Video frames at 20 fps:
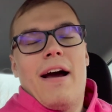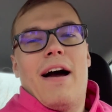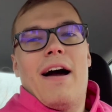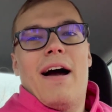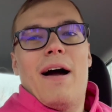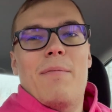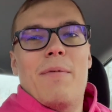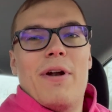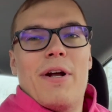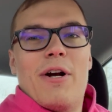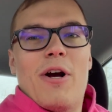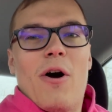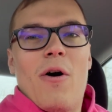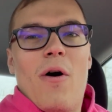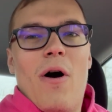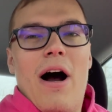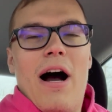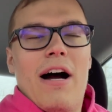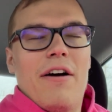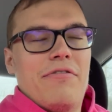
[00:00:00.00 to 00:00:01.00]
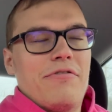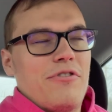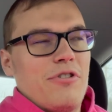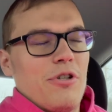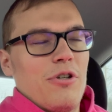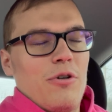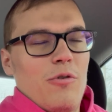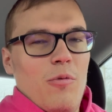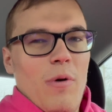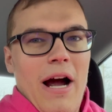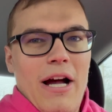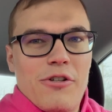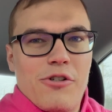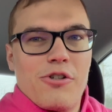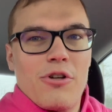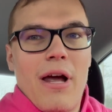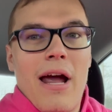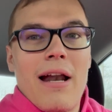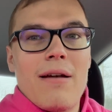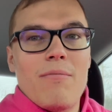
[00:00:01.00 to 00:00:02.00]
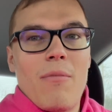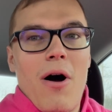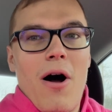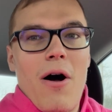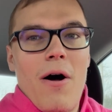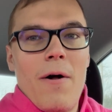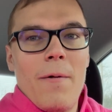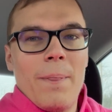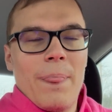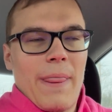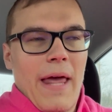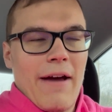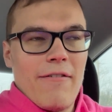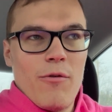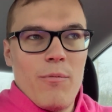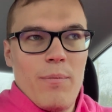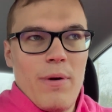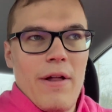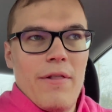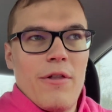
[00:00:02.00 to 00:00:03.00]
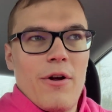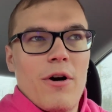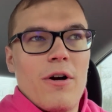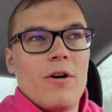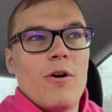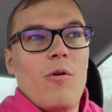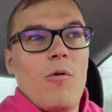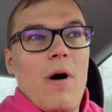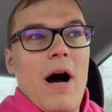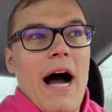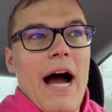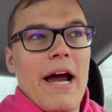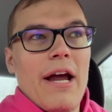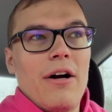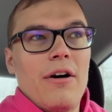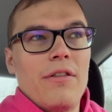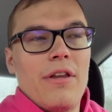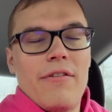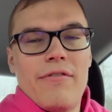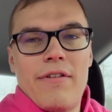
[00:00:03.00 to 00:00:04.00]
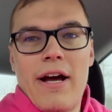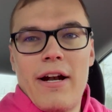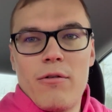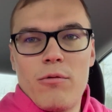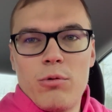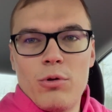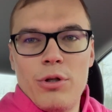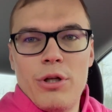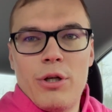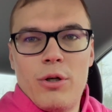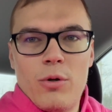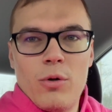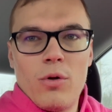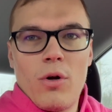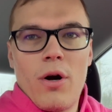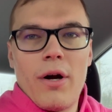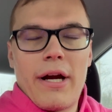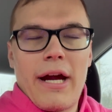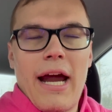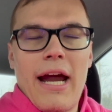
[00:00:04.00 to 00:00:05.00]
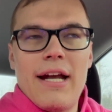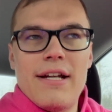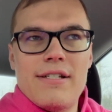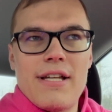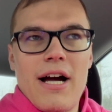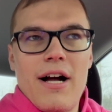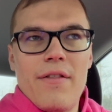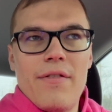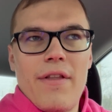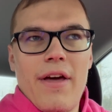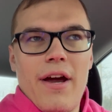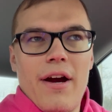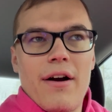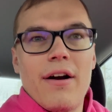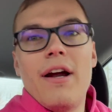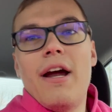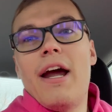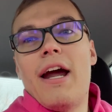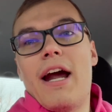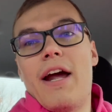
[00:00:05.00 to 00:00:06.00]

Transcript: I'm going to go off to Westland Mall. Haven't been there in a while. They've got a really cool arcade down there.